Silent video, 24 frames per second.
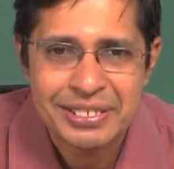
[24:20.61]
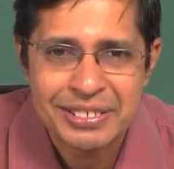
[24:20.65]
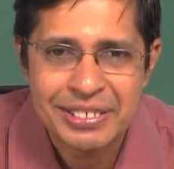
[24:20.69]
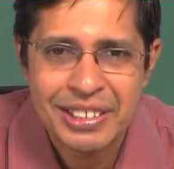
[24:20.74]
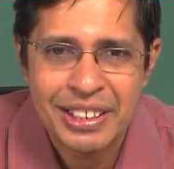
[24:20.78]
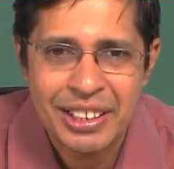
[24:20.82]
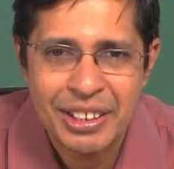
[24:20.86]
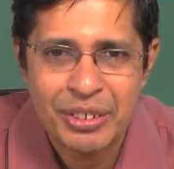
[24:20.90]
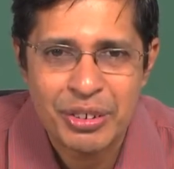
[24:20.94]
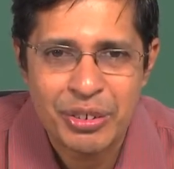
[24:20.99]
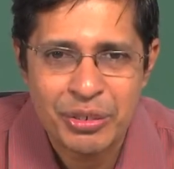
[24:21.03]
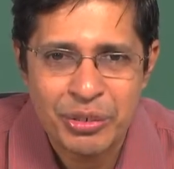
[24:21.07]

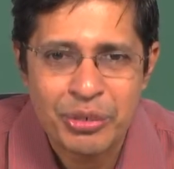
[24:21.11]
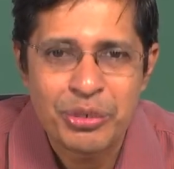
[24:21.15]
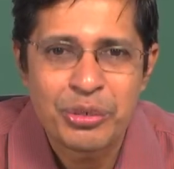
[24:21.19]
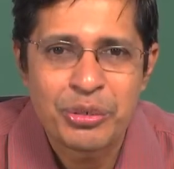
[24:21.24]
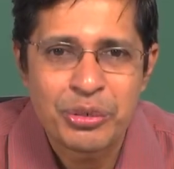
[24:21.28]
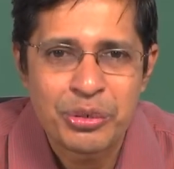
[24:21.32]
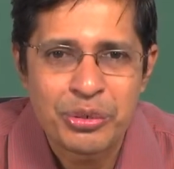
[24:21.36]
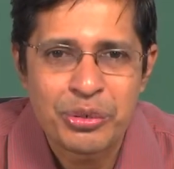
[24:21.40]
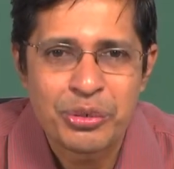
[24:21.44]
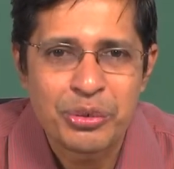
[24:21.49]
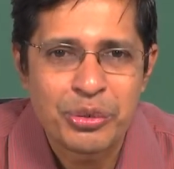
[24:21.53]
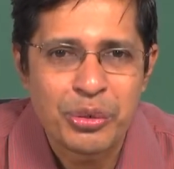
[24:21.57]
There are
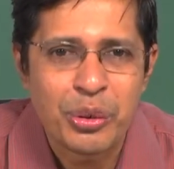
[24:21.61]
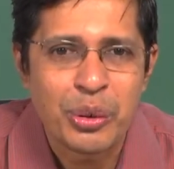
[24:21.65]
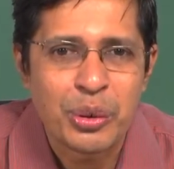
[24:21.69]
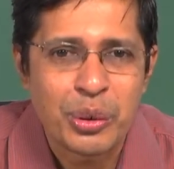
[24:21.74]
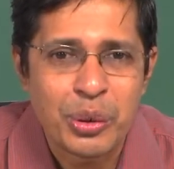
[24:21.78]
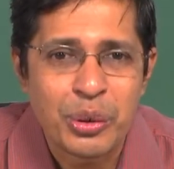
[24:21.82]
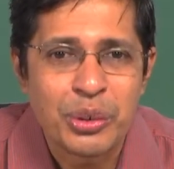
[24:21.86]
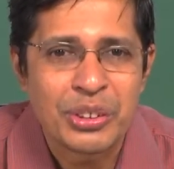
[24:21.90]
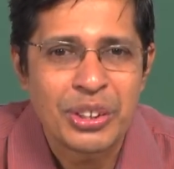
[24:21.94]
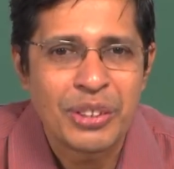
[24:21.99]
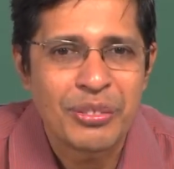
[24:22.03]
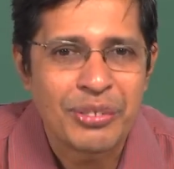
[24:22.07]

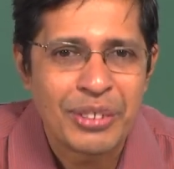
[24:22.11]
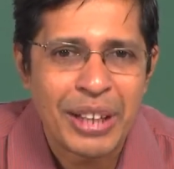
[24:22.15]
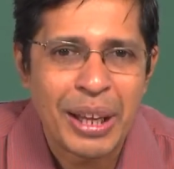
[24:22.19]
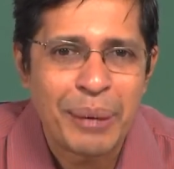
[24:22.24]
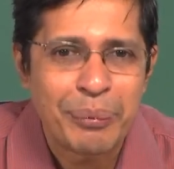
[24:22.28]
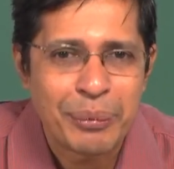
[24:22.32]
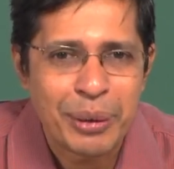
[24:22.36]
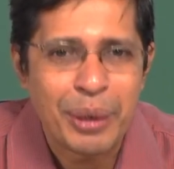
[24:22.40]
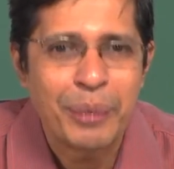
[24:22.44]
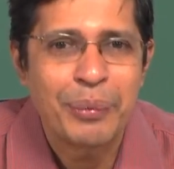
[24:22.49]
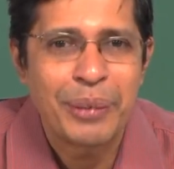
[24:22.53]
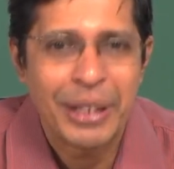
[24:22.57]
photos of
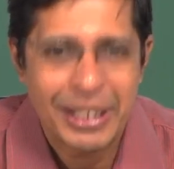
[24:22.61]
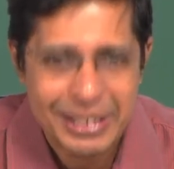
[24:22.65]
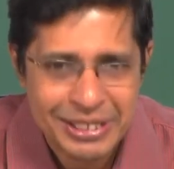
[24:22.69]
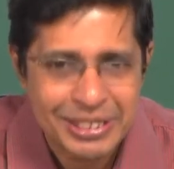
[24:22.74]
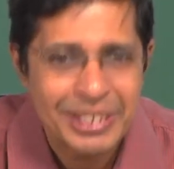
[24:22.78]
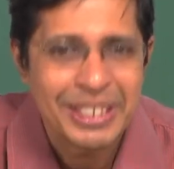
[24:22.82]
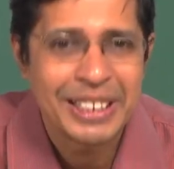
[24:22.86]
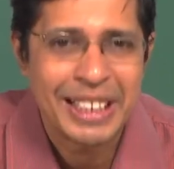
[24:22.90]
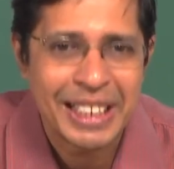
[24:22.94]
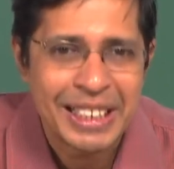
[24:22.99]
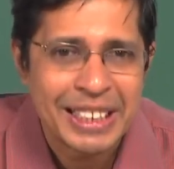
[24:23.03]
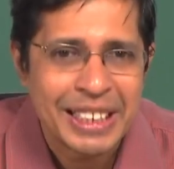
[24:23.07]
laptop
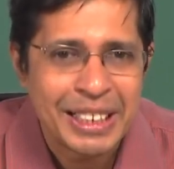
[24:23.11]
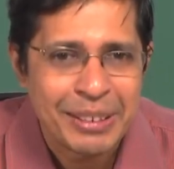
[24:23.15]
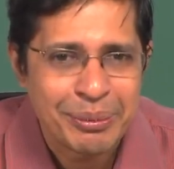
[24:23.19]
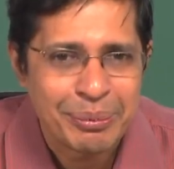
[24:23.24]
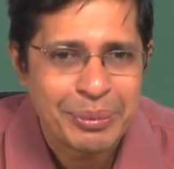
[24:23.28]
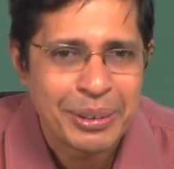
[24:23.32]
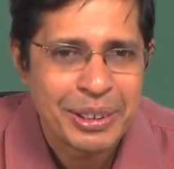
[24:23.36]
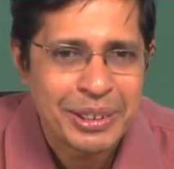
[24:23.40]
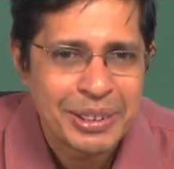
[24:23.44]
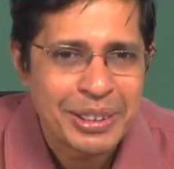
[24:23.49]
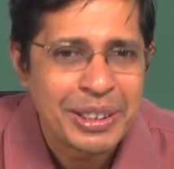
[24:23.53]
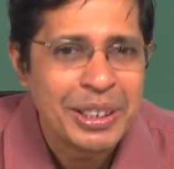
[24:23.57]
actually getting
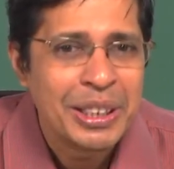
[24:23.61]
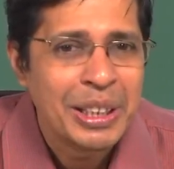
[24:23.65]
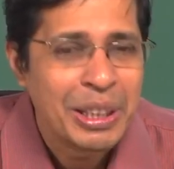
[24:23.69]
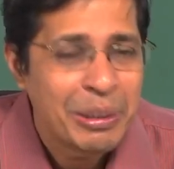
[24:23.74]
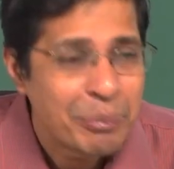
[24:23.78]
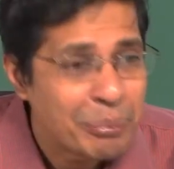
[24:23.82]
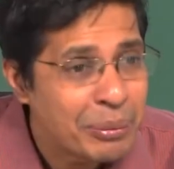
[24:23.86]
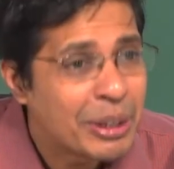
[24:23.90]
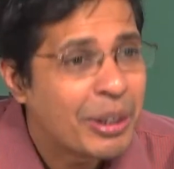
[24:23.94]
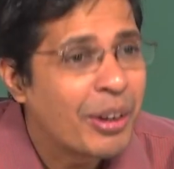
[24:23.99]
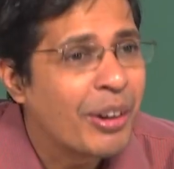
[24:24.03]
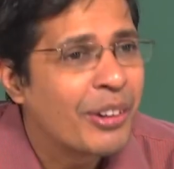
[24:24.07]
burnt
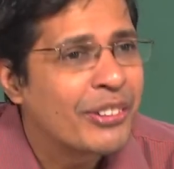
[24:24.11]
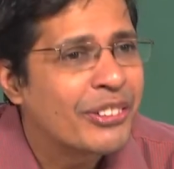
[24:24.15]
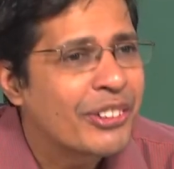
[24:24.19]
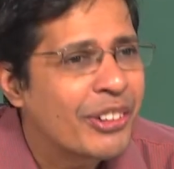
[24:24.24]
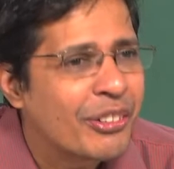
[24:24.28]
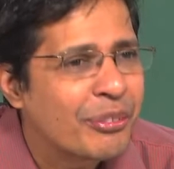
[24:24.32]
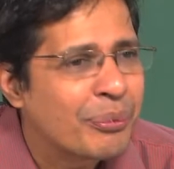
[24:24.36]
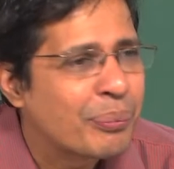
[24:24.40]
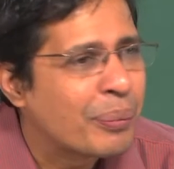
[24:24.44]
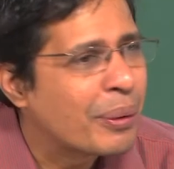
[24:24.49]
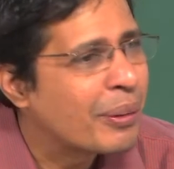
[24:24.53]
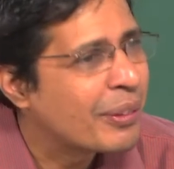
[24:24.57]
because
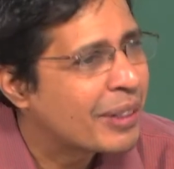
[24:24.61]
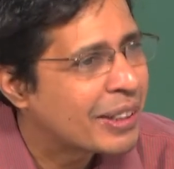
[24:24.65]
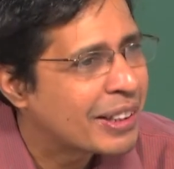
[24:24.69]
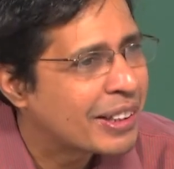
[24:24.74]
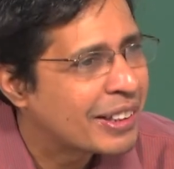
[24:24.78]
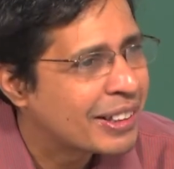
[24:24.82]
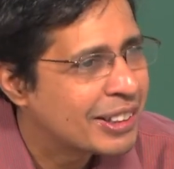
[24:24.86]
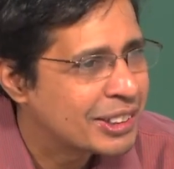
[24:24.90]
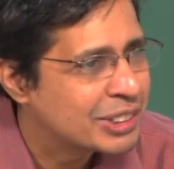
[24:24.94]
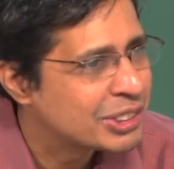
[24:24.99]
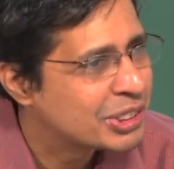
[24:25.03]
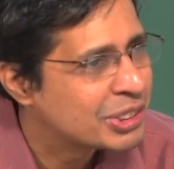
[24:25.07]
of power
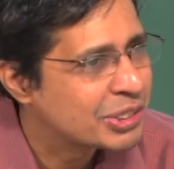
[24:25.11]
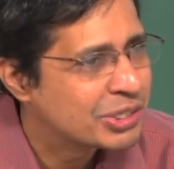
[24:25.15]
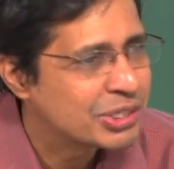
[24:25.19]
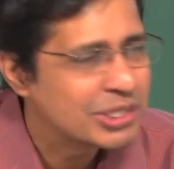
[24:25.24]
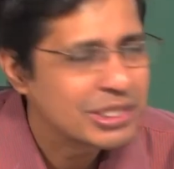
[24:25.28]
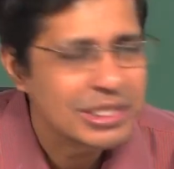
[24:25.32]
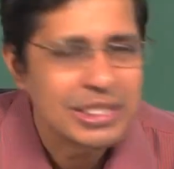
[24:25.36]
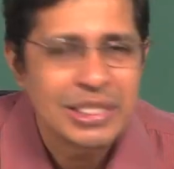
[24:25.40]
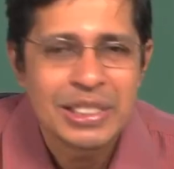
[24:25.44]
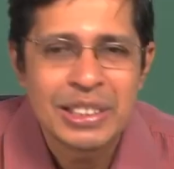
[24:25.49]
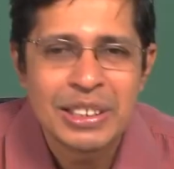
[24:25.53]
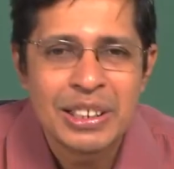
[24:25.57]
issues.
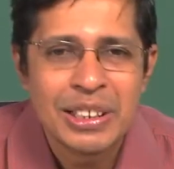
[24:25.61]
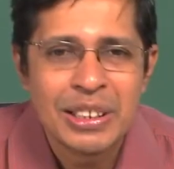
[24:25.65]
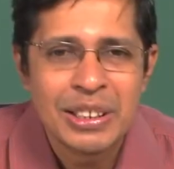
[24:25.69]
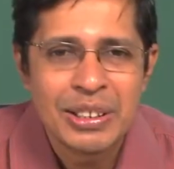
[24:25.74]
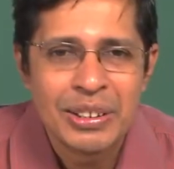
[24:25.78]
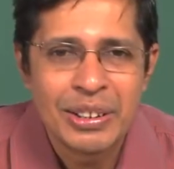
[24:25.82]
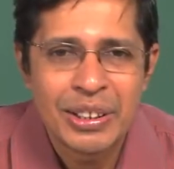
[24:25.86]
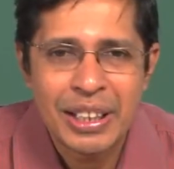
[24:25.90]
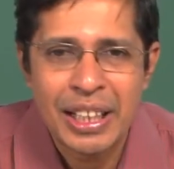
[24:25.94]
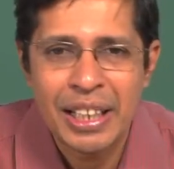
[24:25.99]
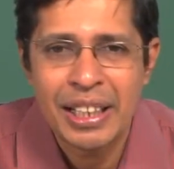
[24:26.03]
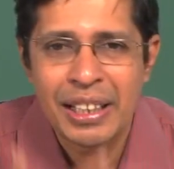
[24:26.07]

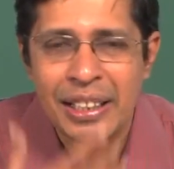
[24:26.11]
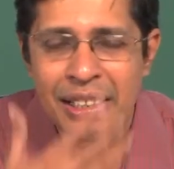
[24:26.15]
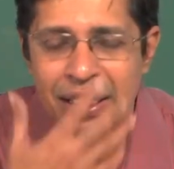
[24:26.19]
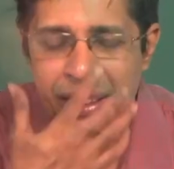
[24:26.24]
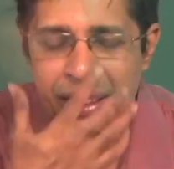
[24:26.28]
Okay,